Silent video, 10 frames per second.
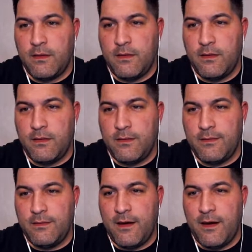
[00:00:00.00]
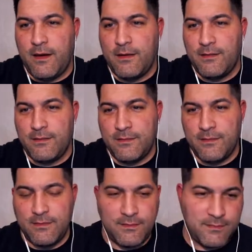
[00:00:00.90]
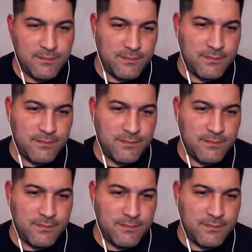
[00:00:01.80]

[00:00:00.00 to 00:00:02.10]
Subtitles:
No words are spoken by the person on screen.